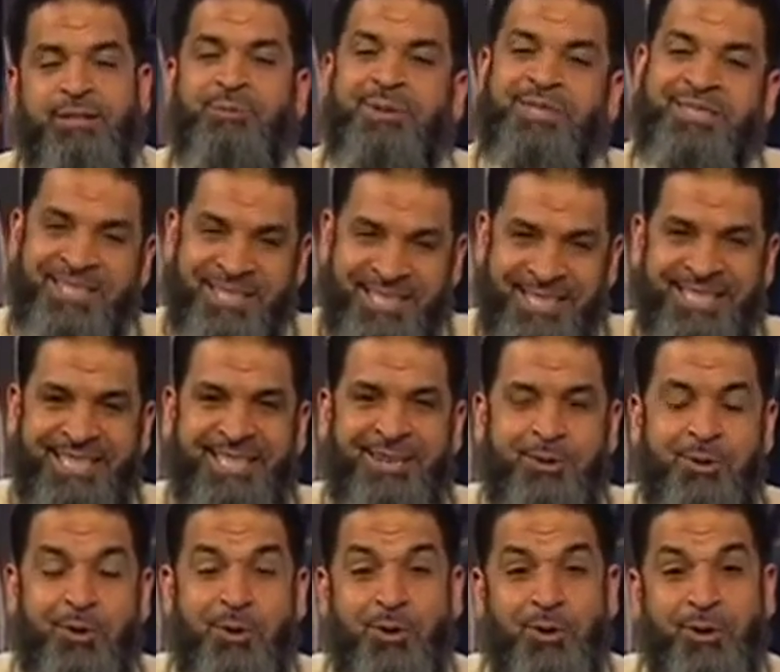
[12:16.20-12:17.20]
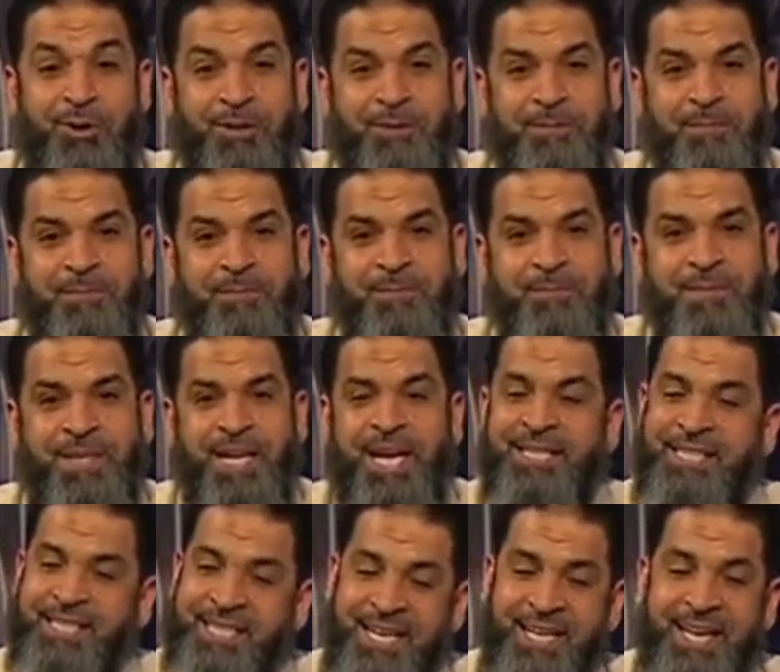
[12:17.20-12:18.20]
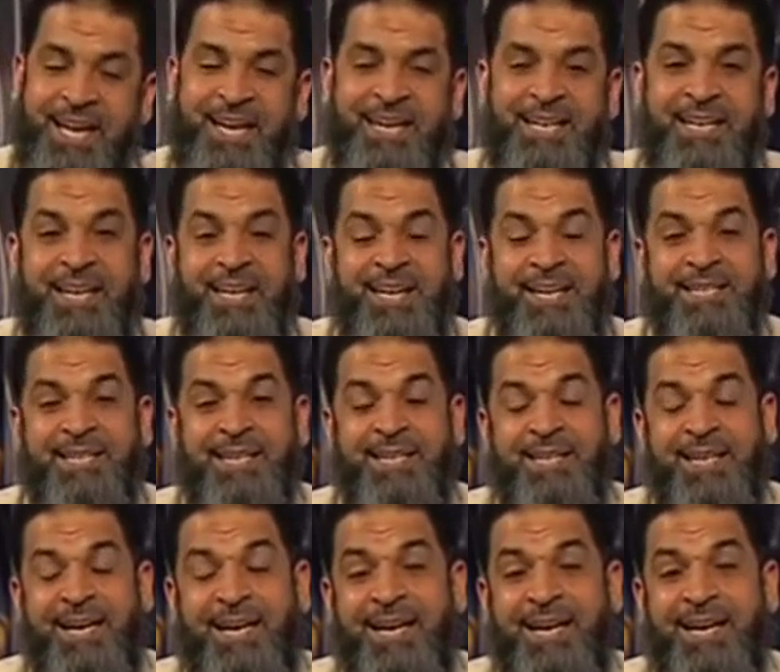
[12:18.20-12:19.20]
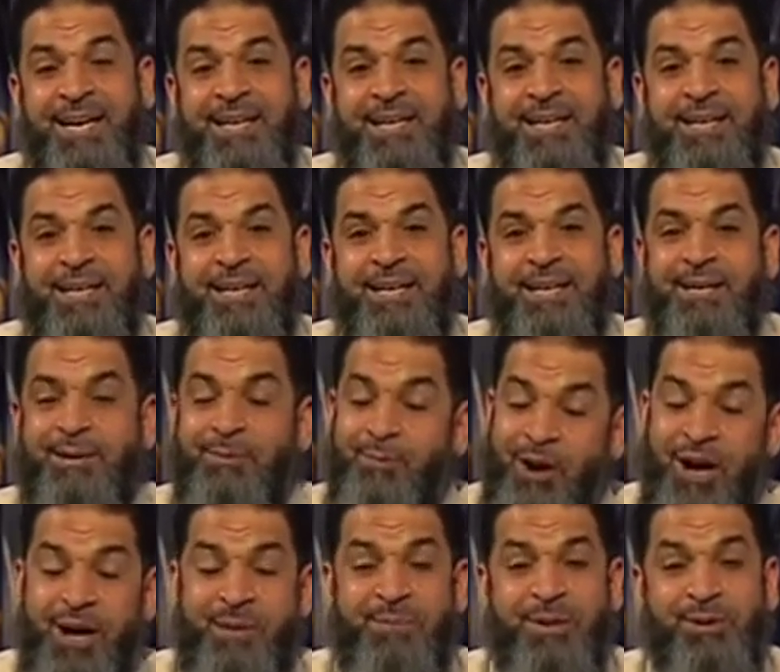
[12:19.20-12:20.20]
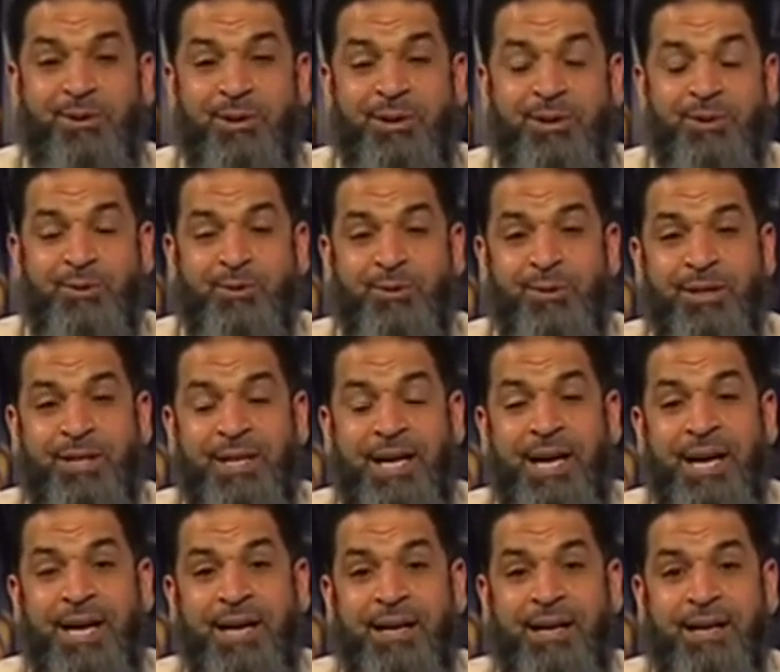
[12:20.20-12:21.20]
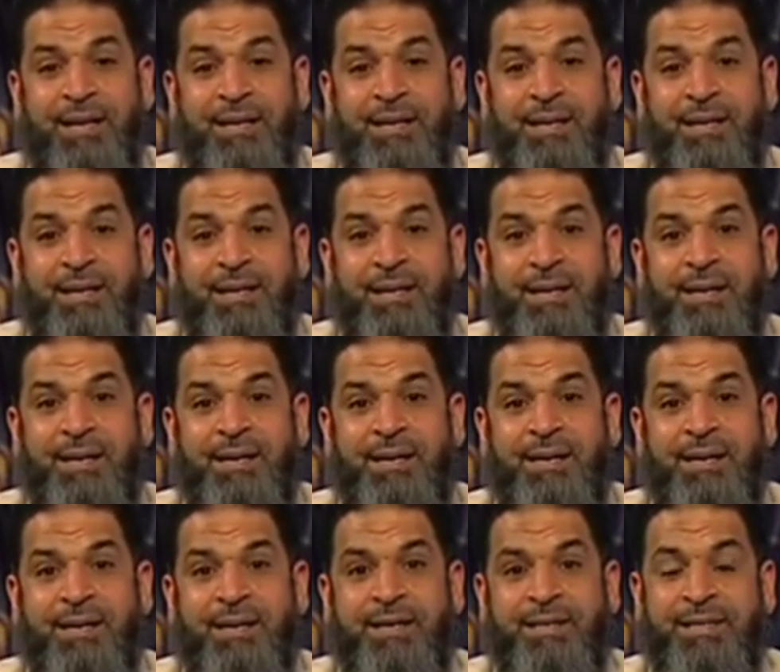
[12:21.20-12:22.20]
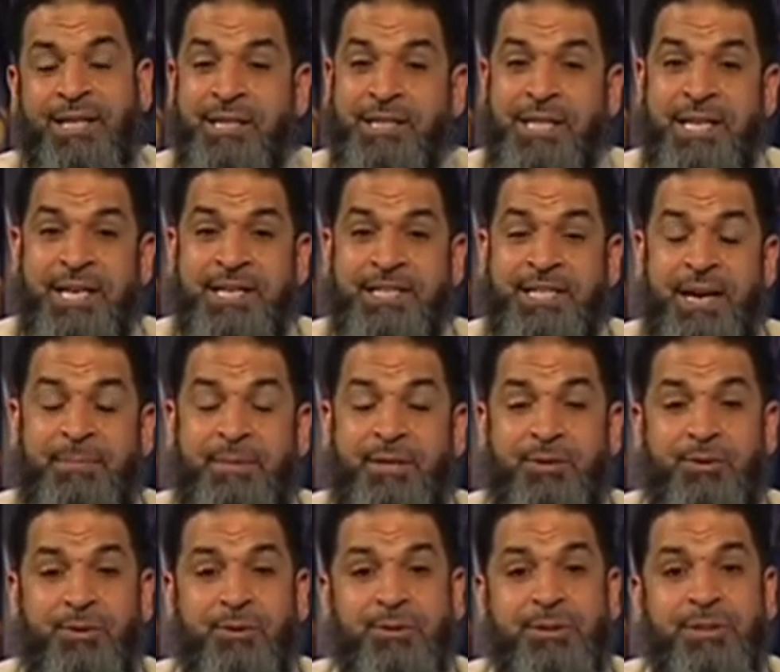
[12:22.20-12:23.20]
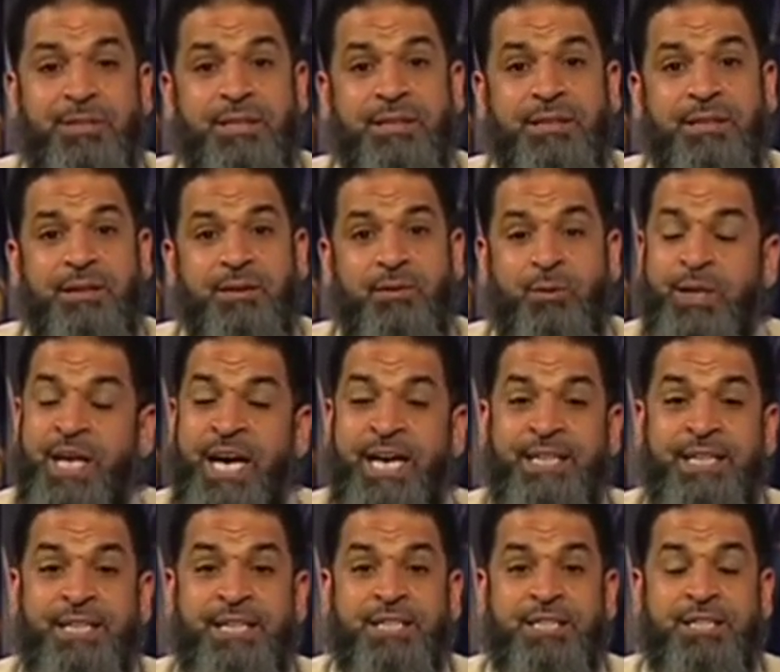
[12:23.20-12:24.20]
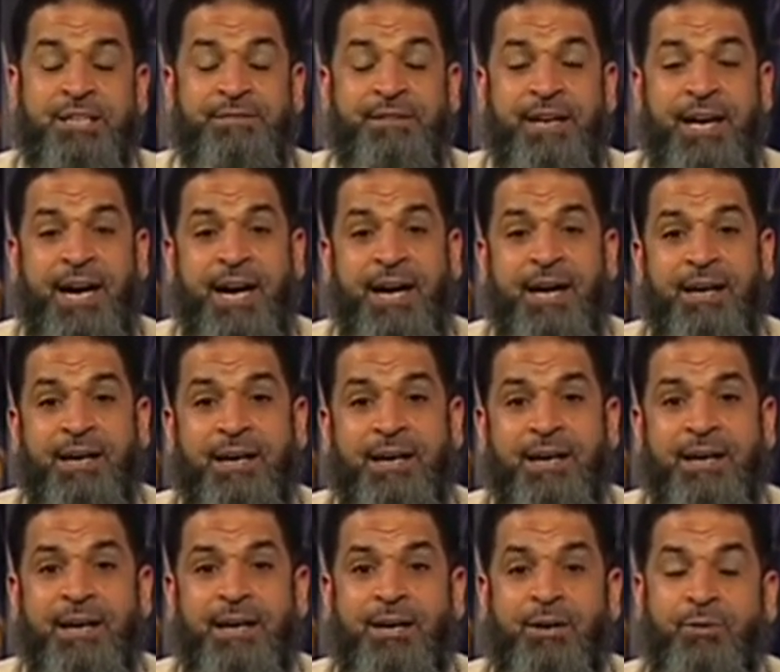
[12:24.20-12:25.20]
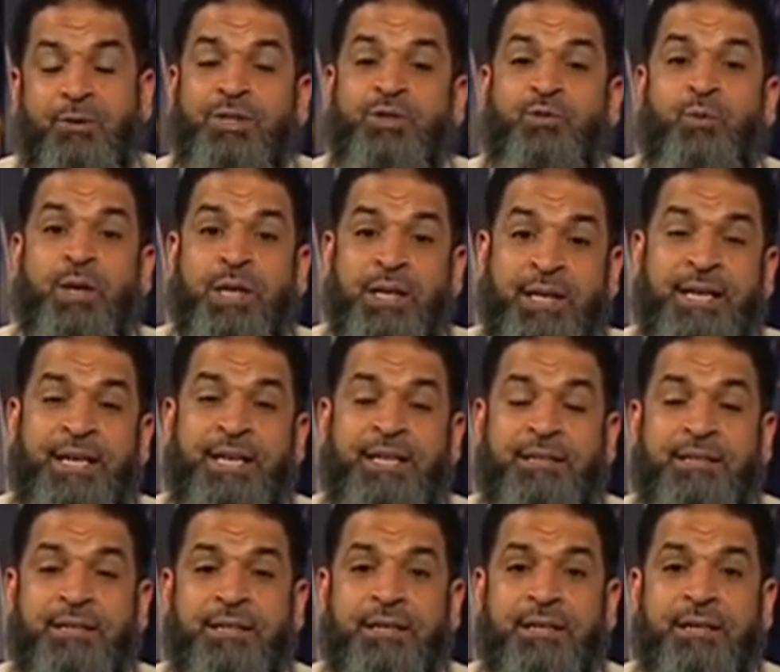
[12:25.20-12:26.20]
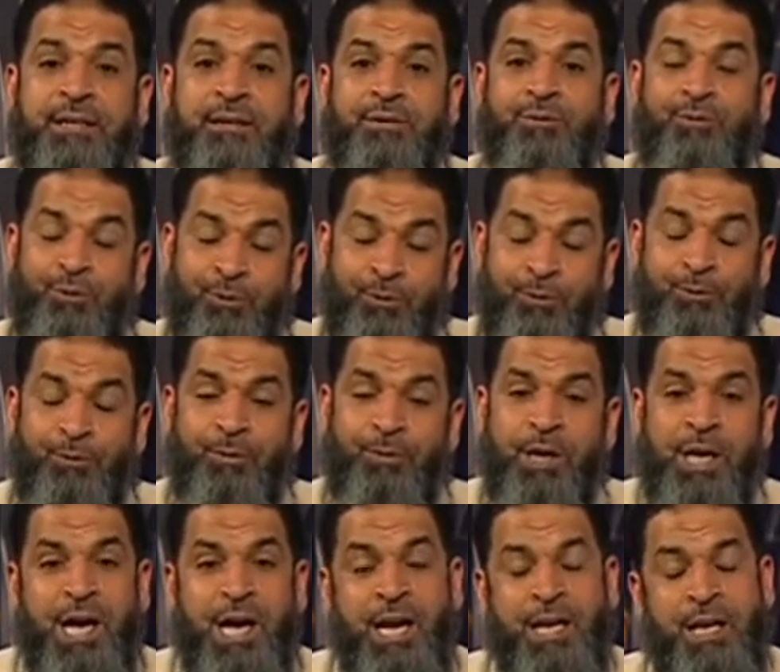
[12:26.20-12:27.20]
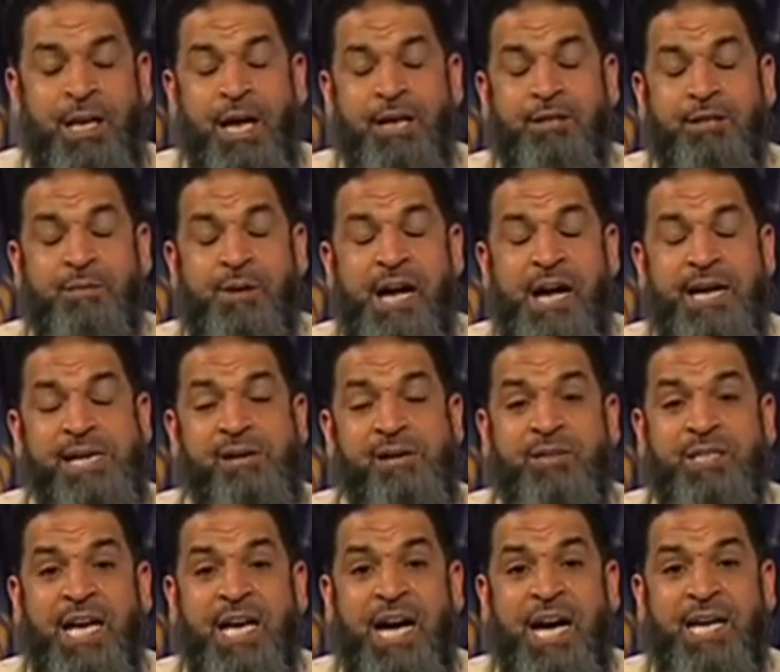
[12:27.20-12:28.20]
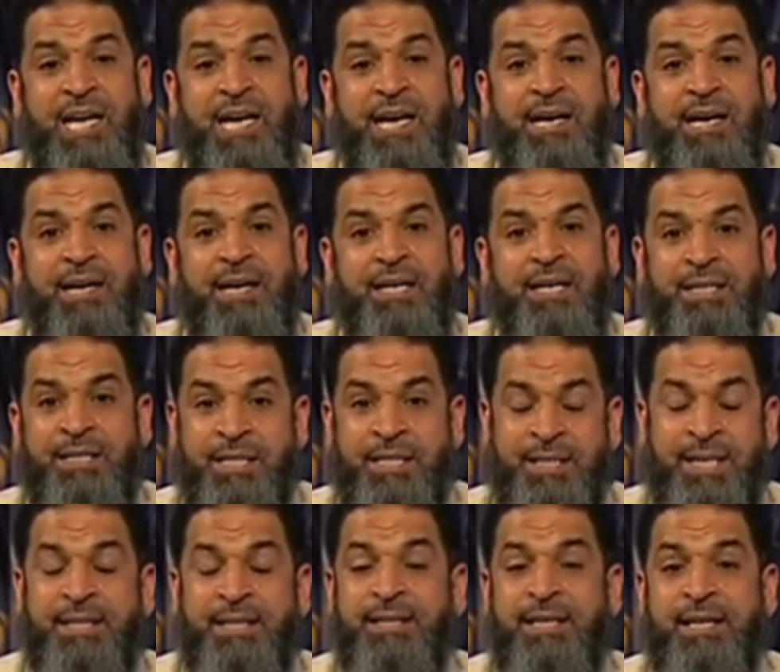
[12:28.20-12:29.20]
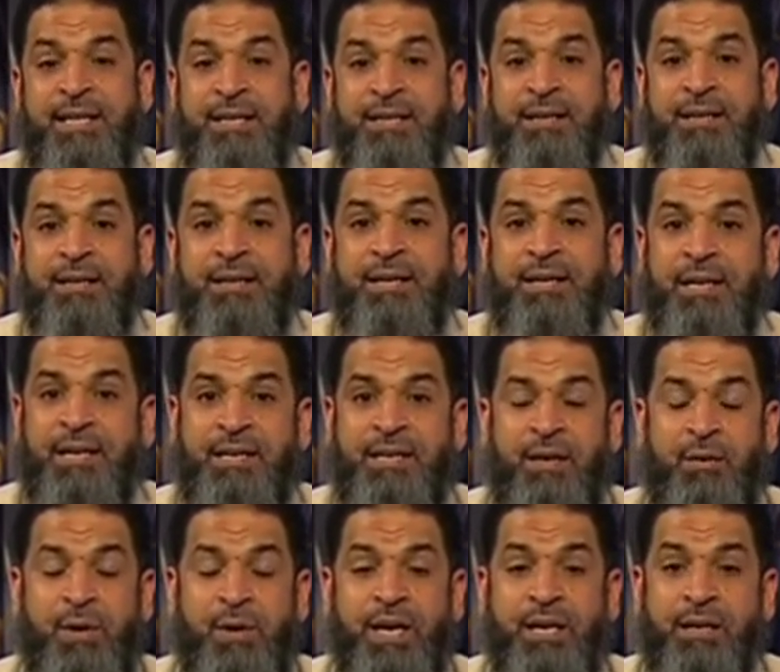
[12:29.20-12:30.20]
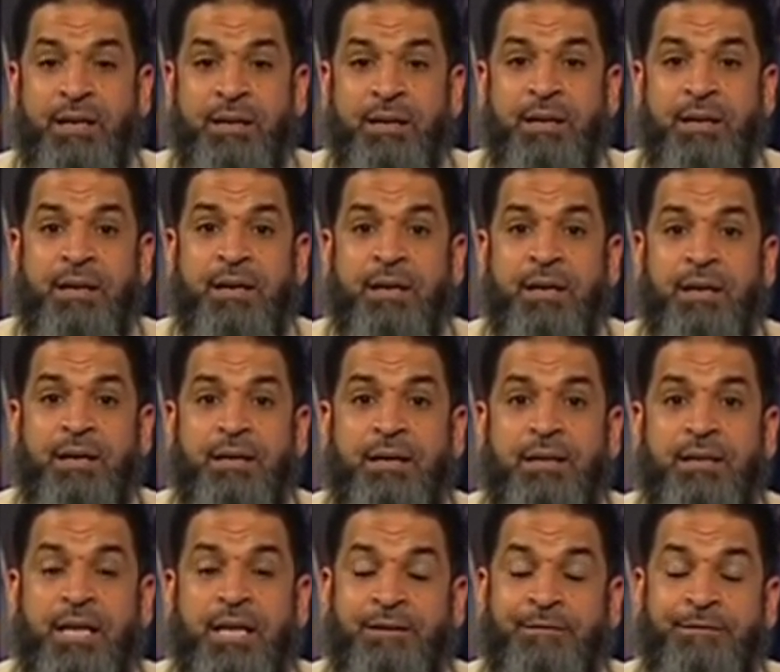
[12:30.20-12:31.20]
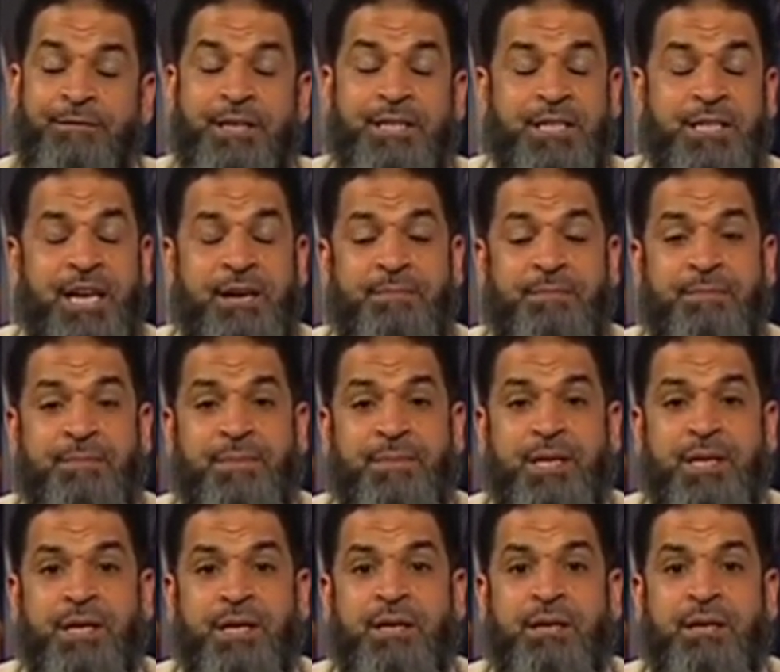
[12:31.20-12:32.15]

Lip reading: You better heed the call and say, La ilaha illallah, Muhammadur Rasulullah. Till the next episode with Hadith al-Shafa'ah, which will lead to Allah subhanahu wa ta'ala descending in a way that fits him,